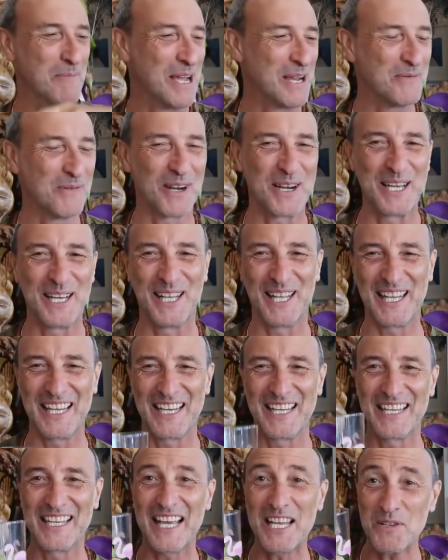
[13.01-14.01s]
I made one
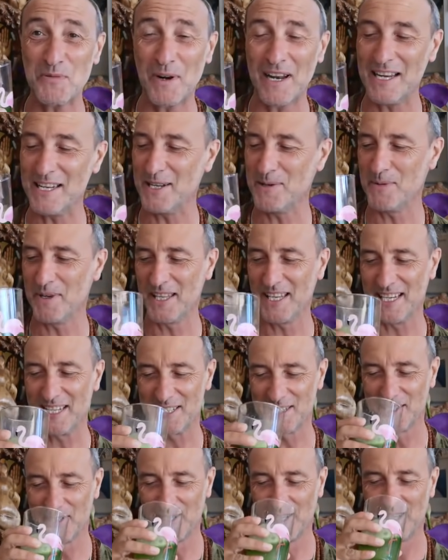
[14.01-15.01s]
earlier. Guess what I did with
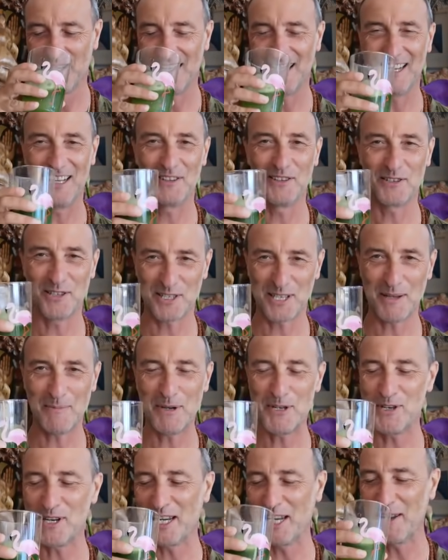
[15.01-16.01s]
this? I'll just
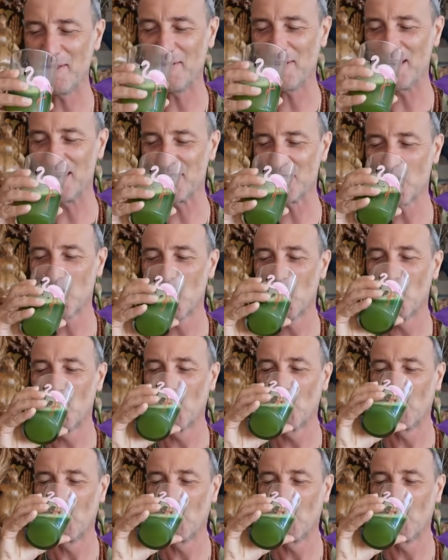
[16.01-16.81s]
let me drink it first.